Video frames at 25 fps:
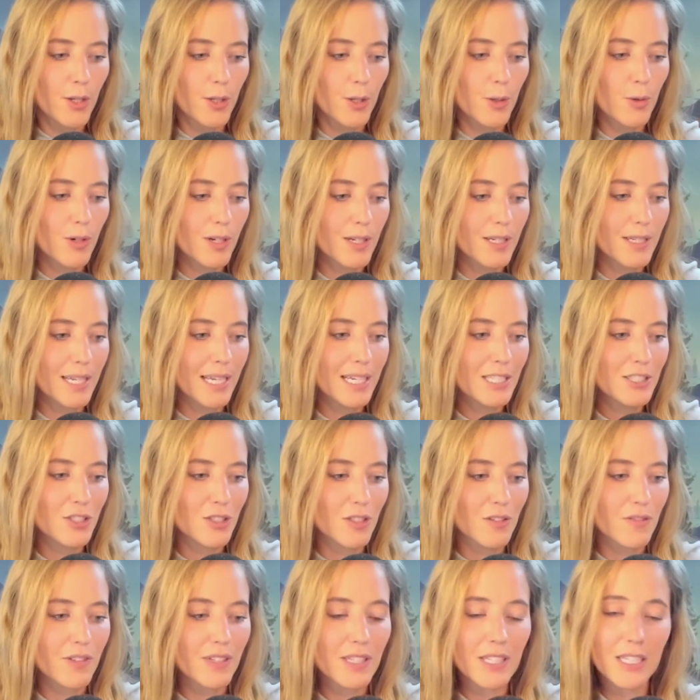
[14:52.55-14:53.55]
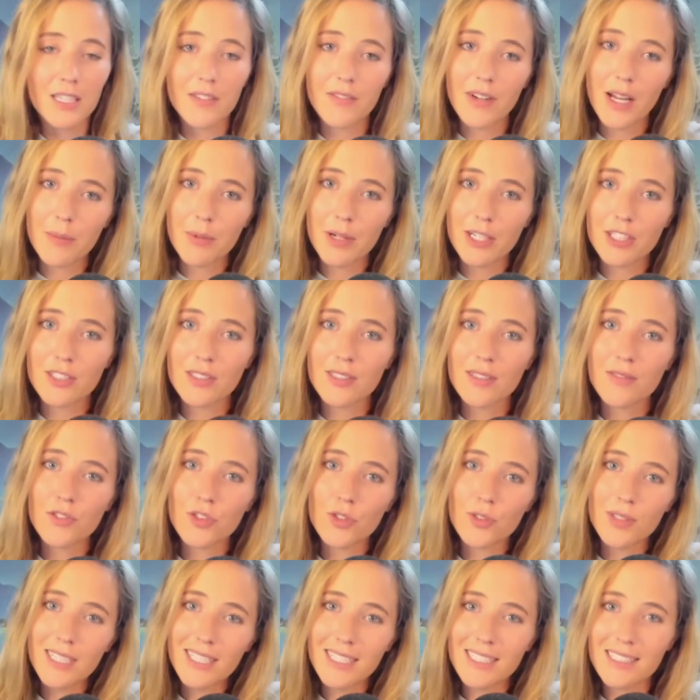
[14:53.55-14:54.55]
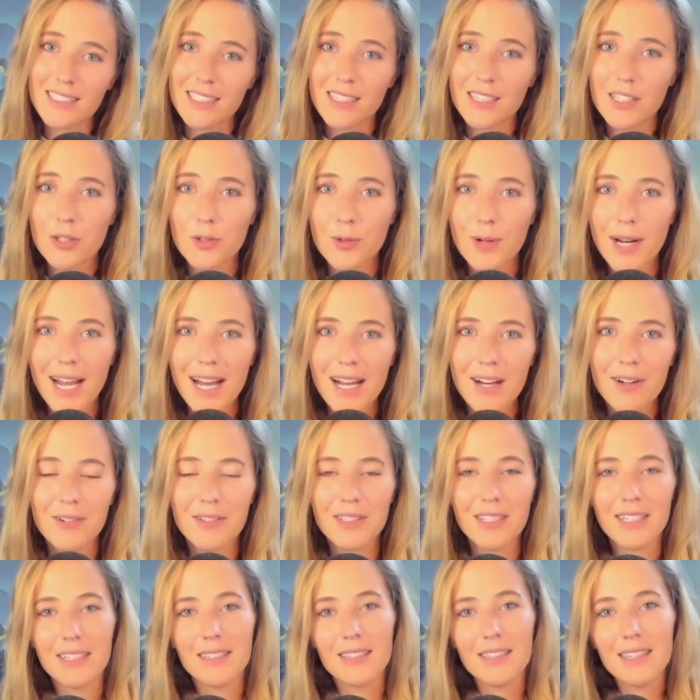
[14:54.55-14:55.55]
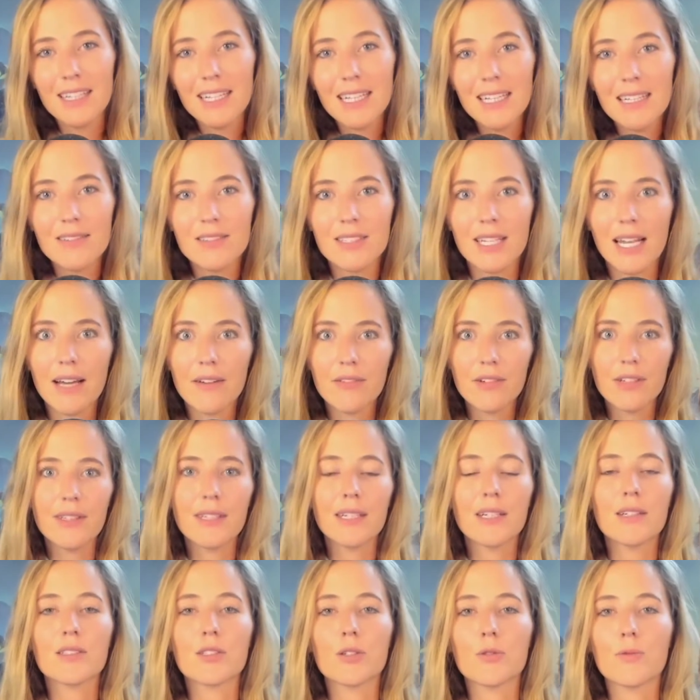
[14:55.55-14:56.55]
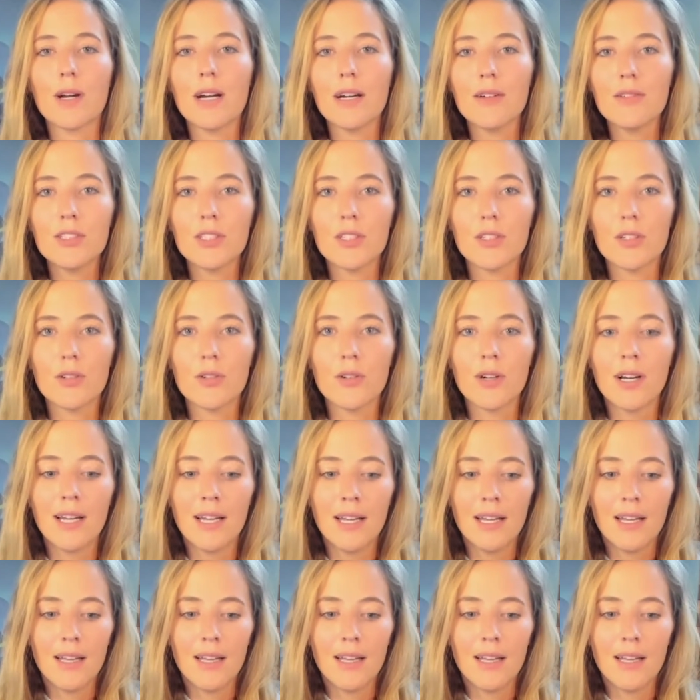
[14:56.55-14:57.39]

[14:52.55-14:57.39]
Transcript: you're in nature, feeling the vibrations of trees and the ground and leaves and everything else around you